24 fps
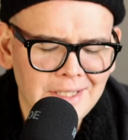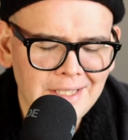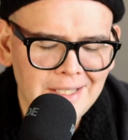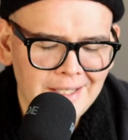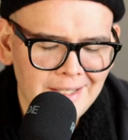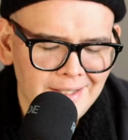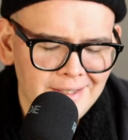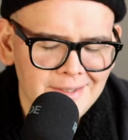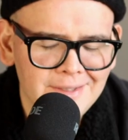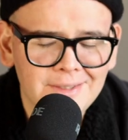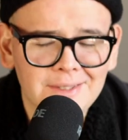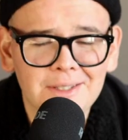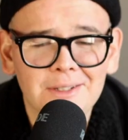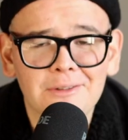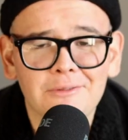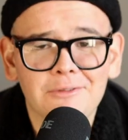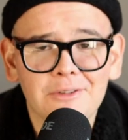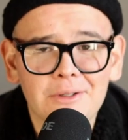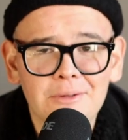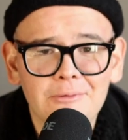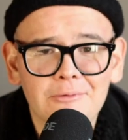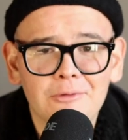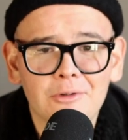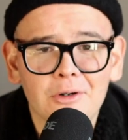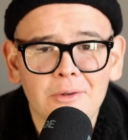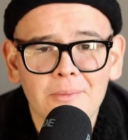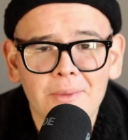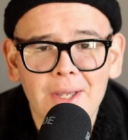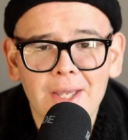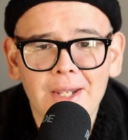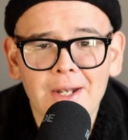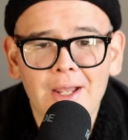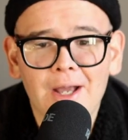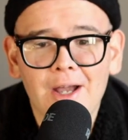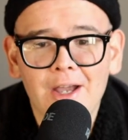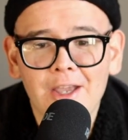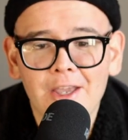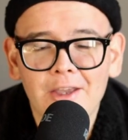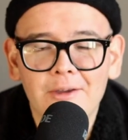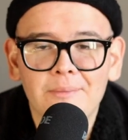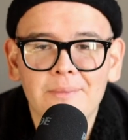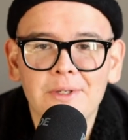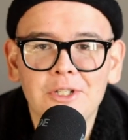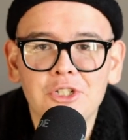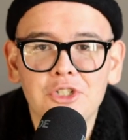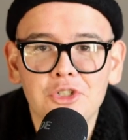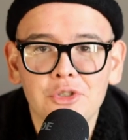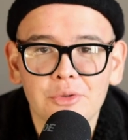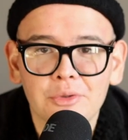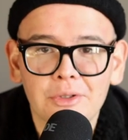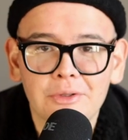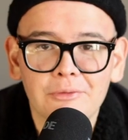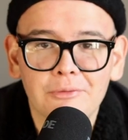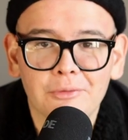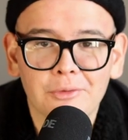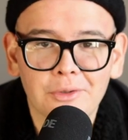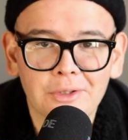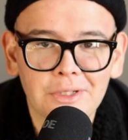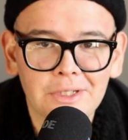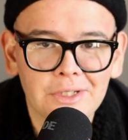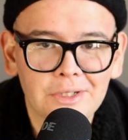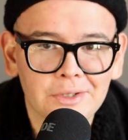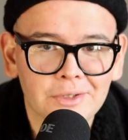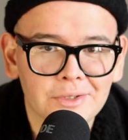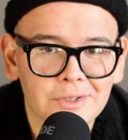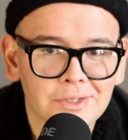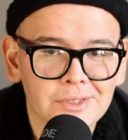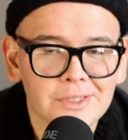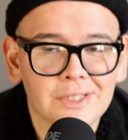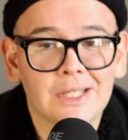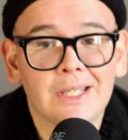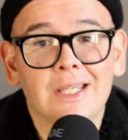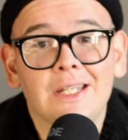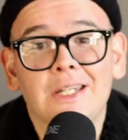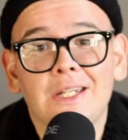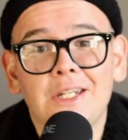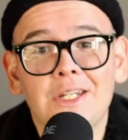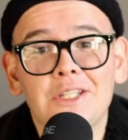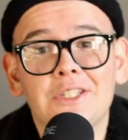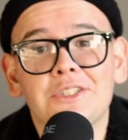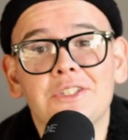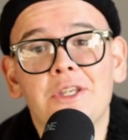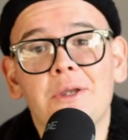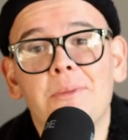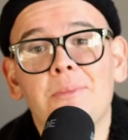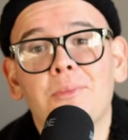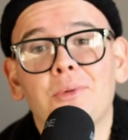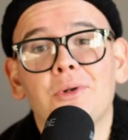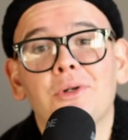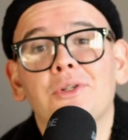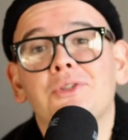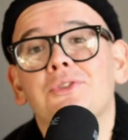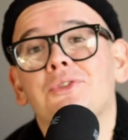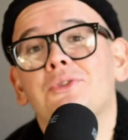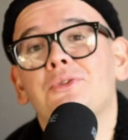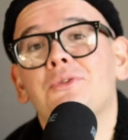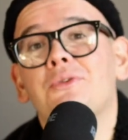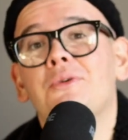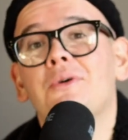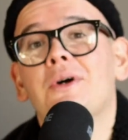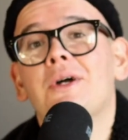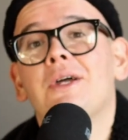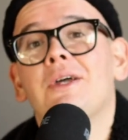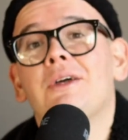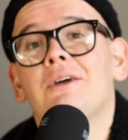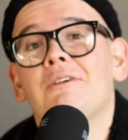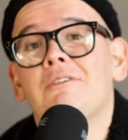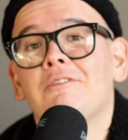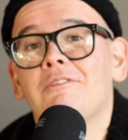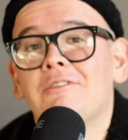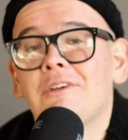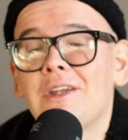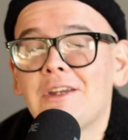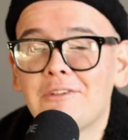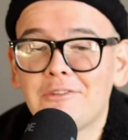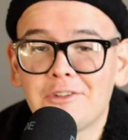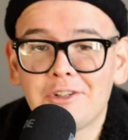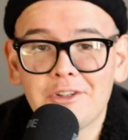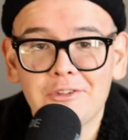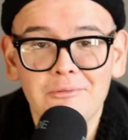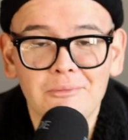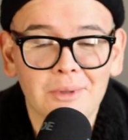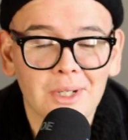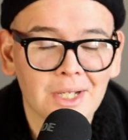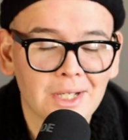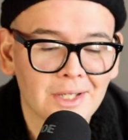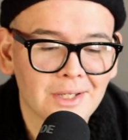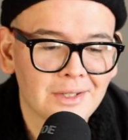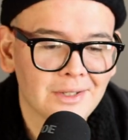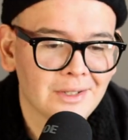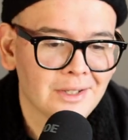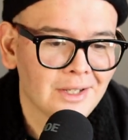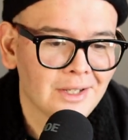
the instant film format I have been shooting for years, and it is a personal favorite of mine.